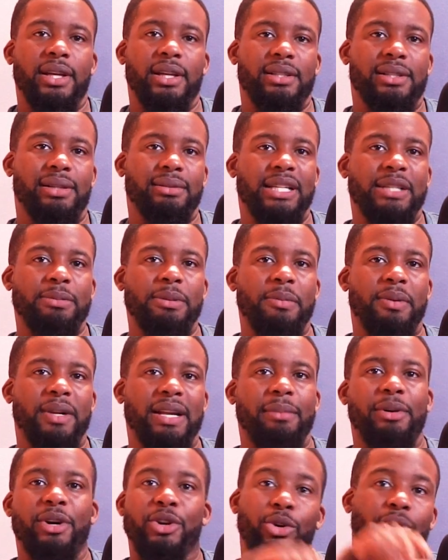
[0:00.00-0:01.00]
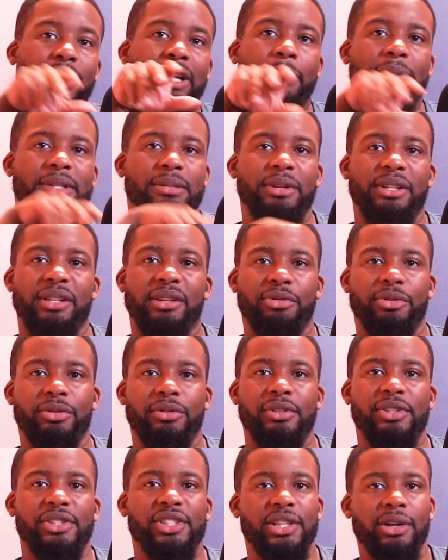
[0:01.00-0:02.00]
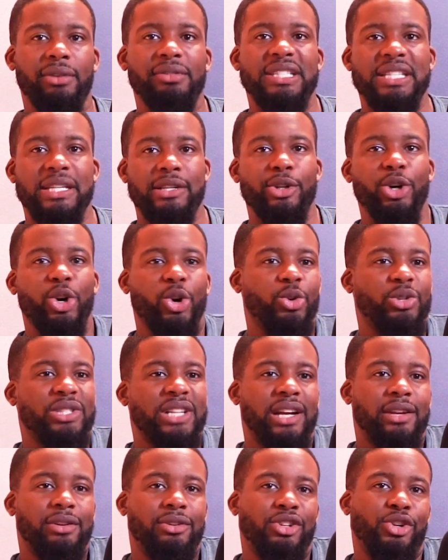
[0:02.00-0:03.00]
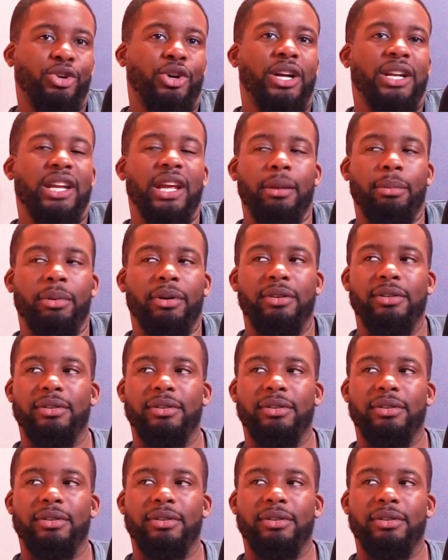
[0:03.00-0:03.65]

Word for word: sometimes people are like, but your neighbour's a bit different because she obviously knows that you're her neighbour.